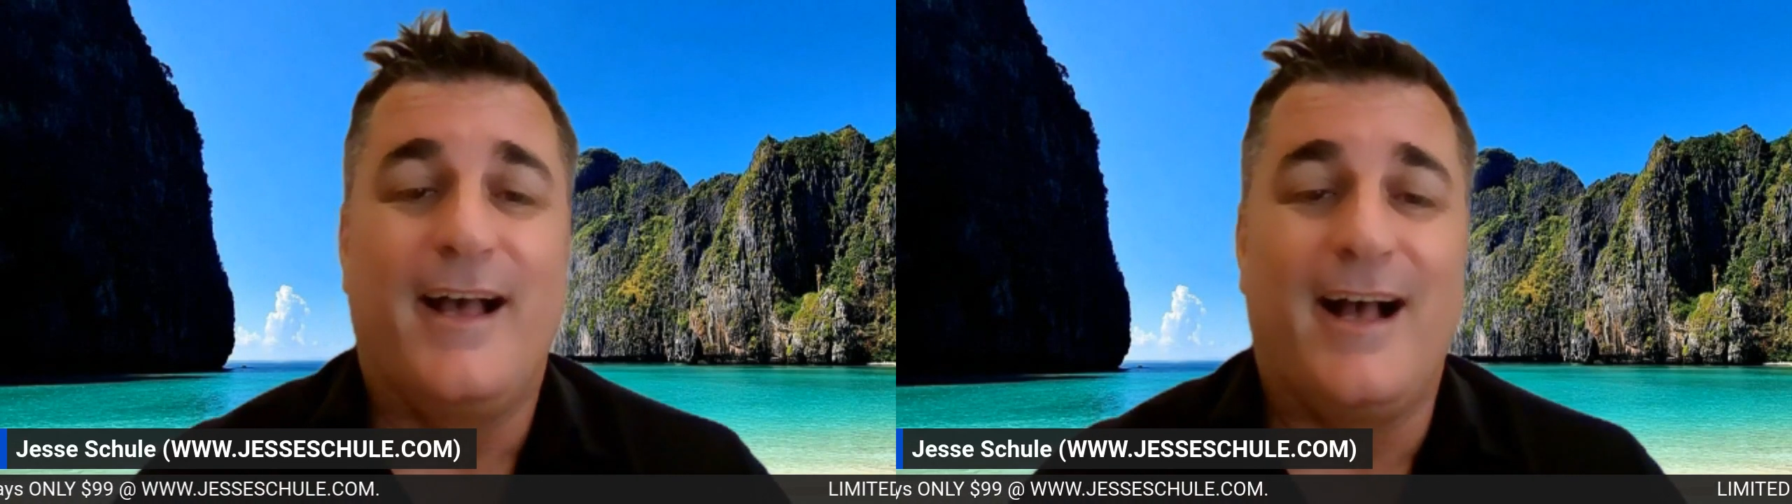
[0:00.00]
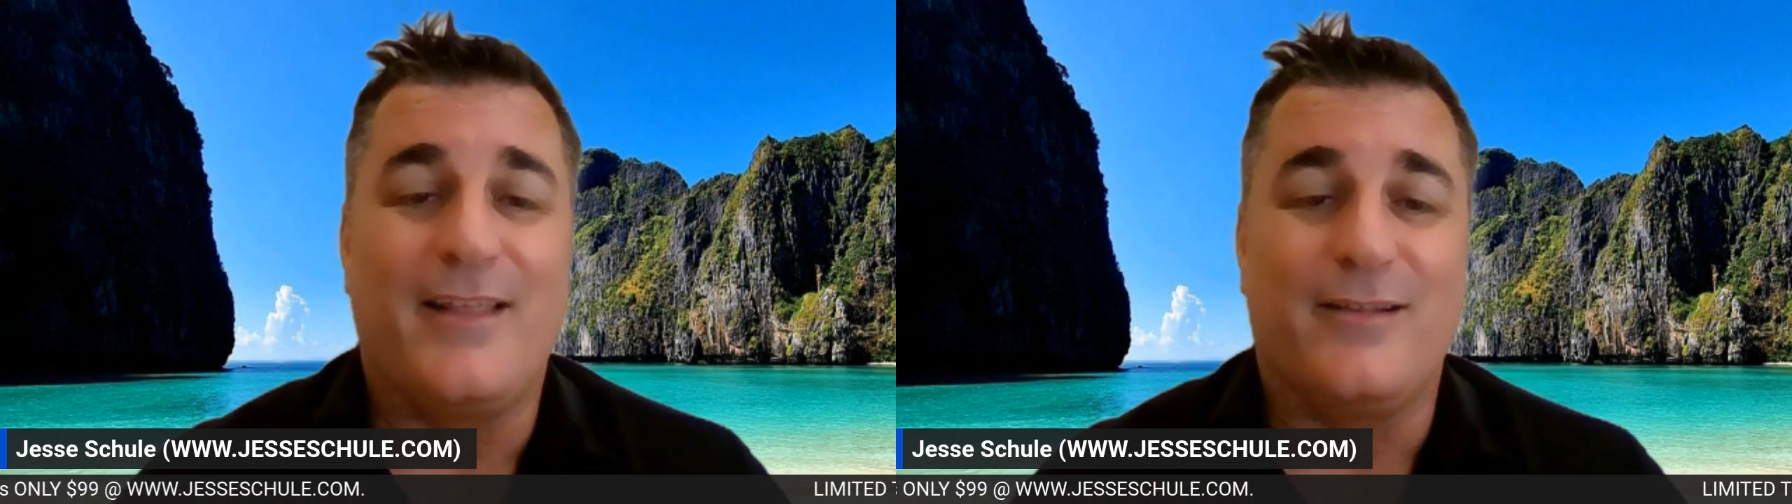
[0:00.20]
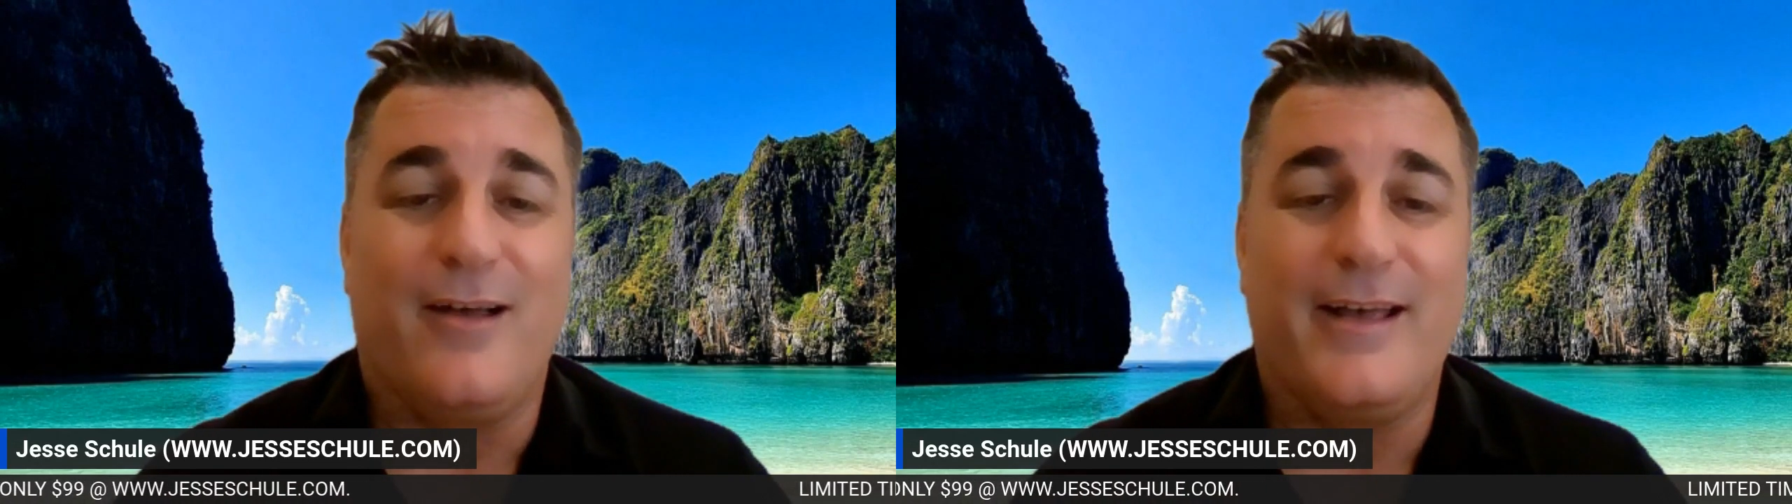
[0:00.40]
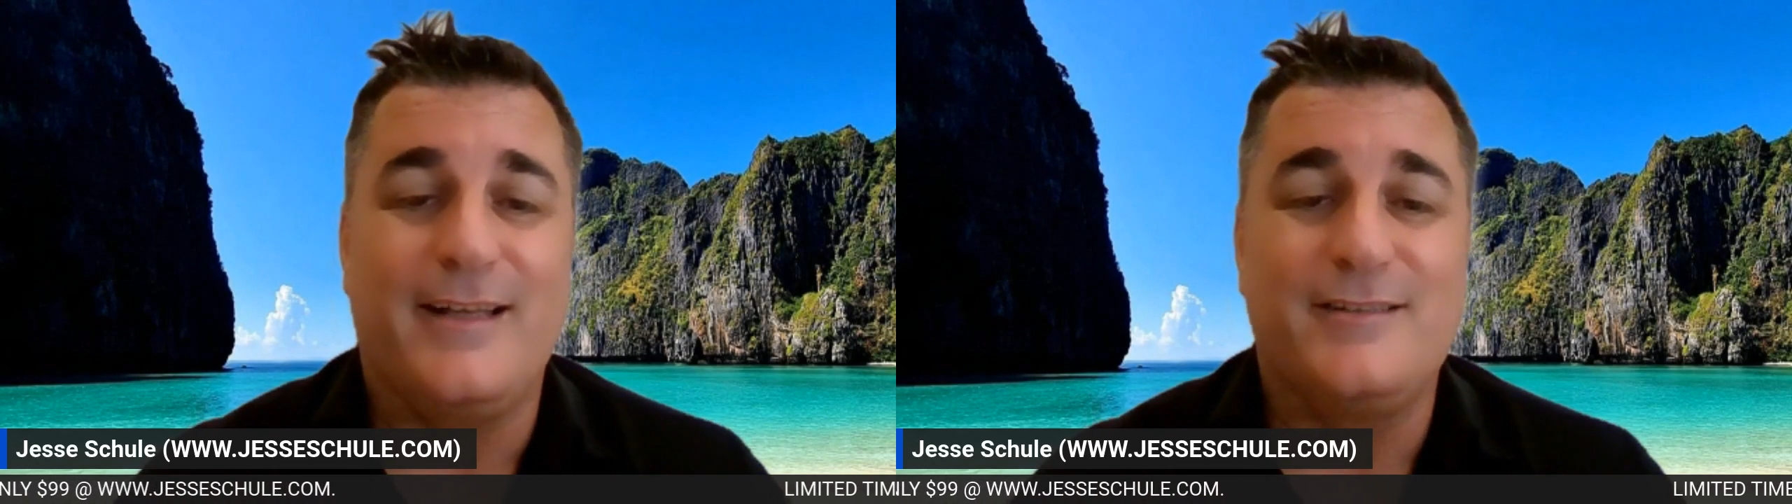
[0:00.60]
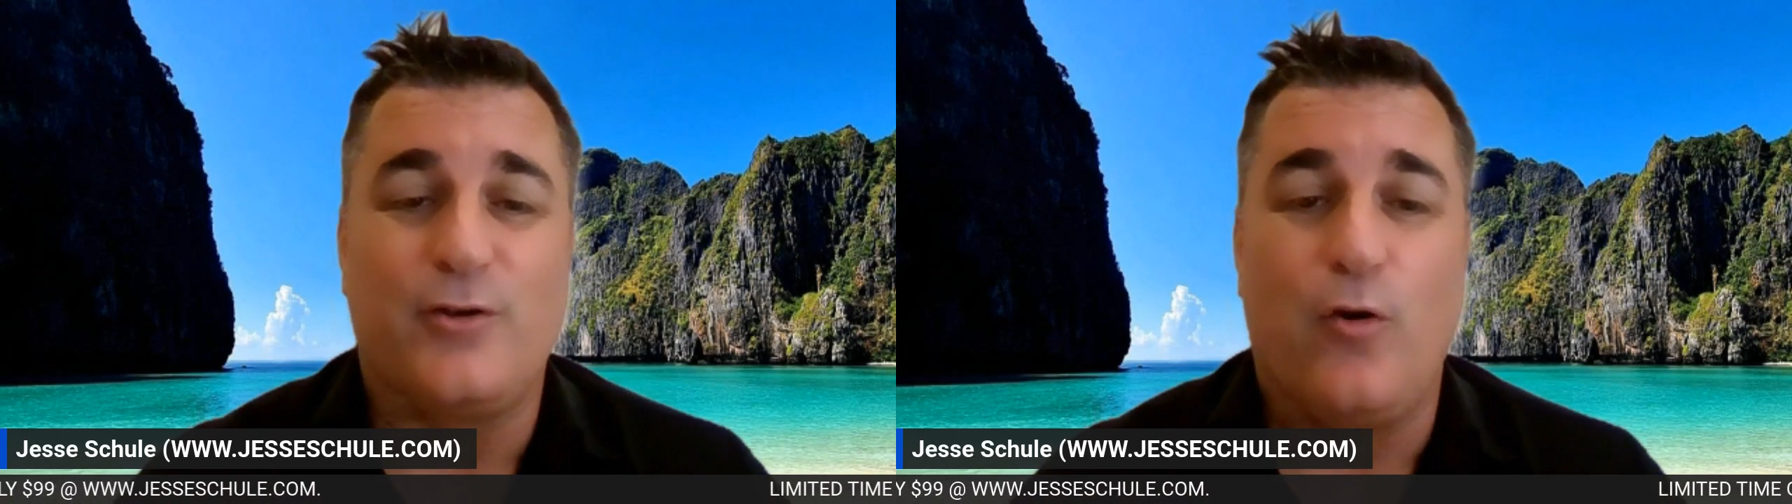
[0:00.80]
The
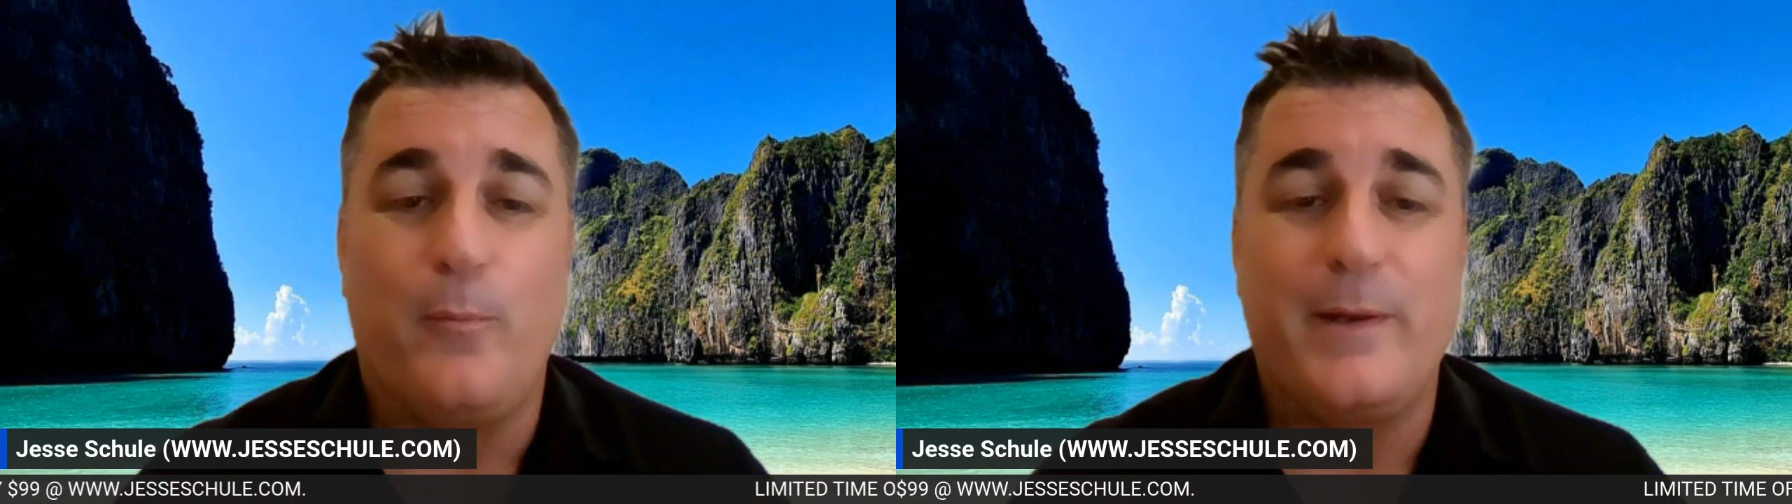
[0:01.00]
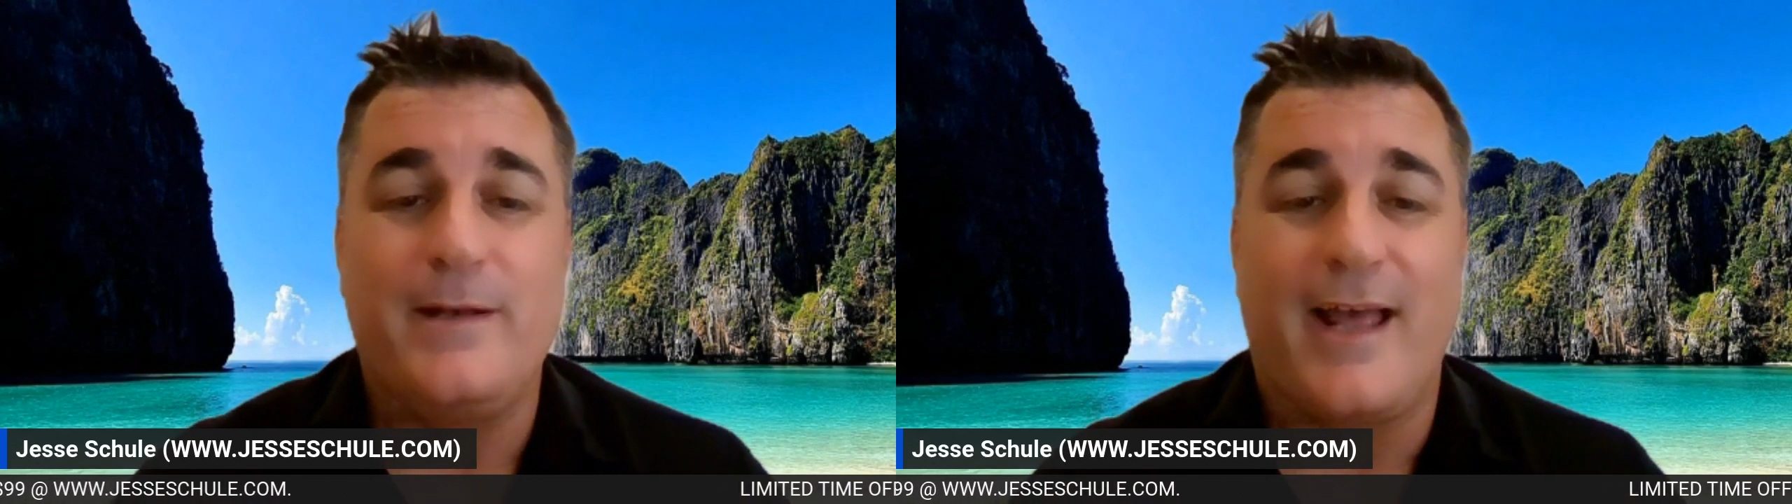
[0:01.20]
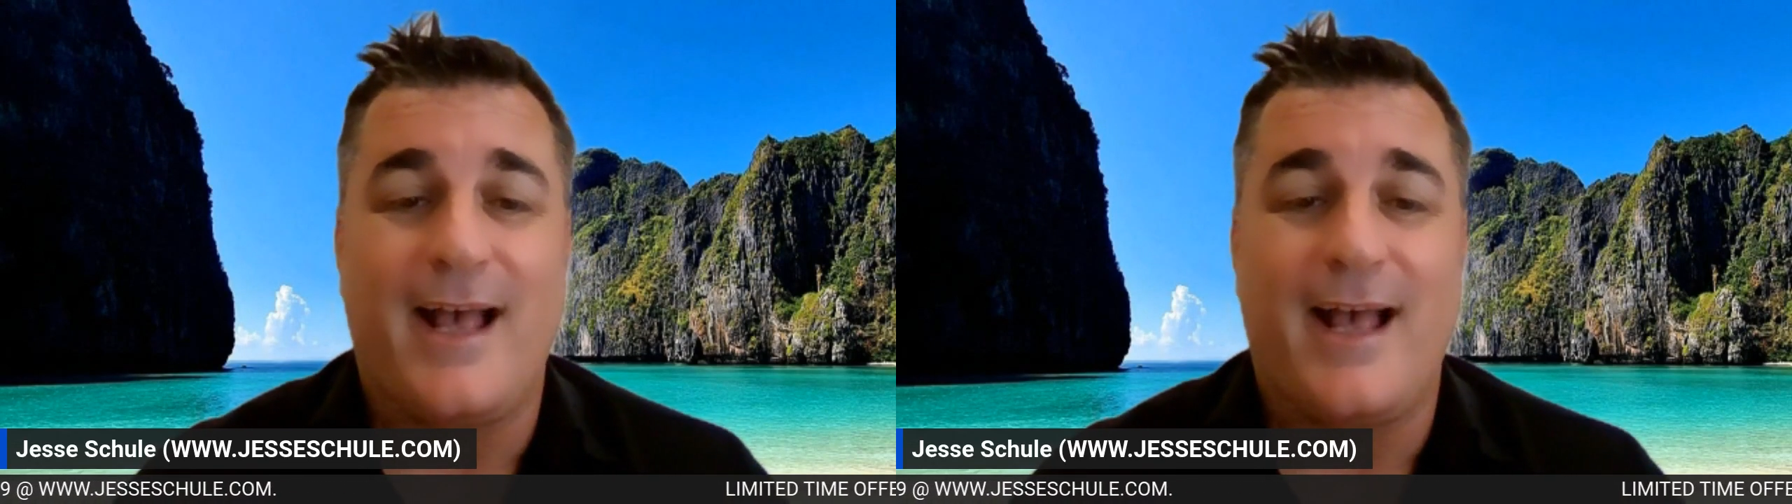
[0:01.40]
Lions opened